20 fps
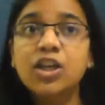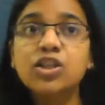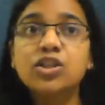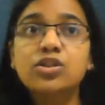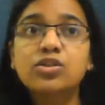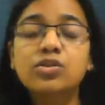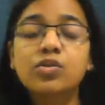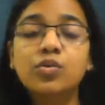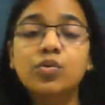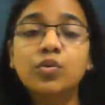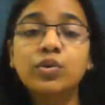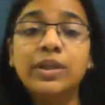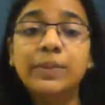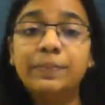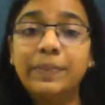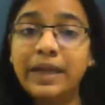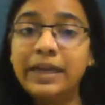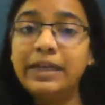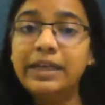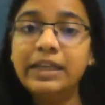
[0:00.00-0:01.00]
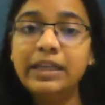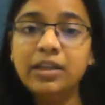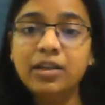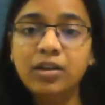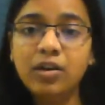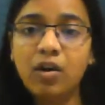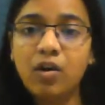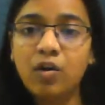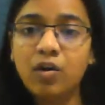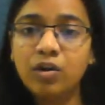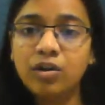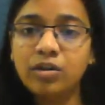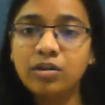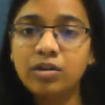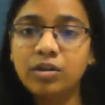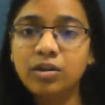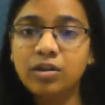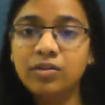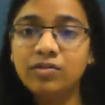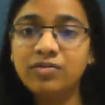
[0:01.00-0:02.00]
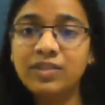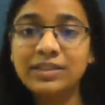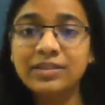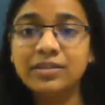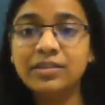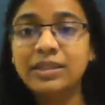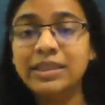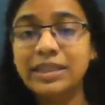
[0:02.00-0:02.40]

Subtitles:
So depending on whether